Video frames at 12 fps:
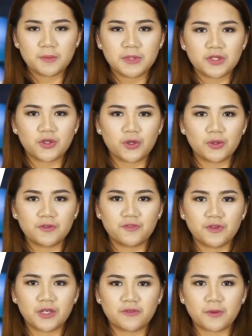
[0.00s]
Amid the growing
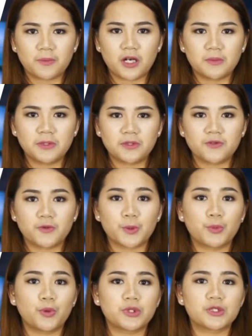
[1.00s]
fear of the public on the
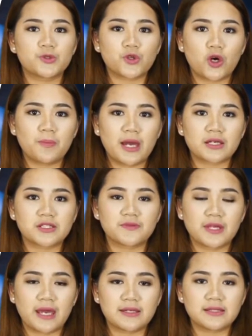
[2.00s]
reported drawbacks
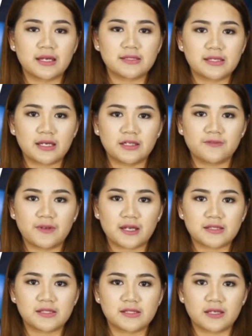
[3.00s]
of the anti-dengue
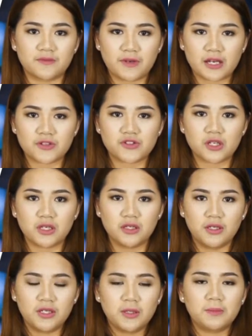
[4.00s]
vaccine Dengvaxia,
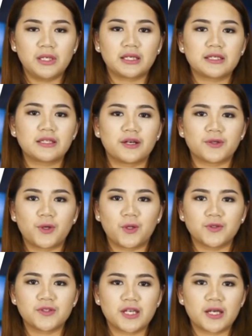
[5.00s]
Malacañang
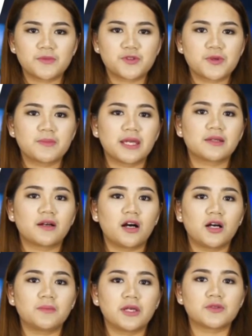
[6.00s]
called on them to remain
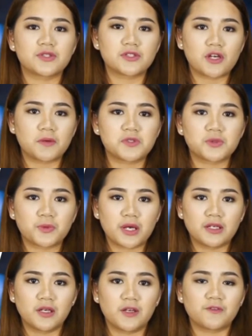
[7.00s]
calm and to stop
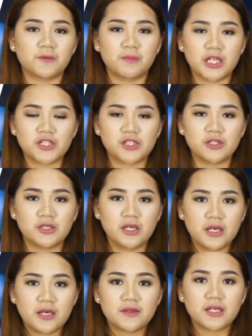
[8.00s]
spreading information
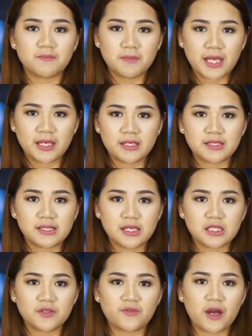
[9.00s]
that may
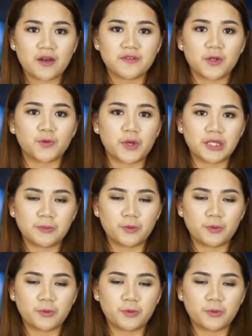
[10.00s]
intensify the already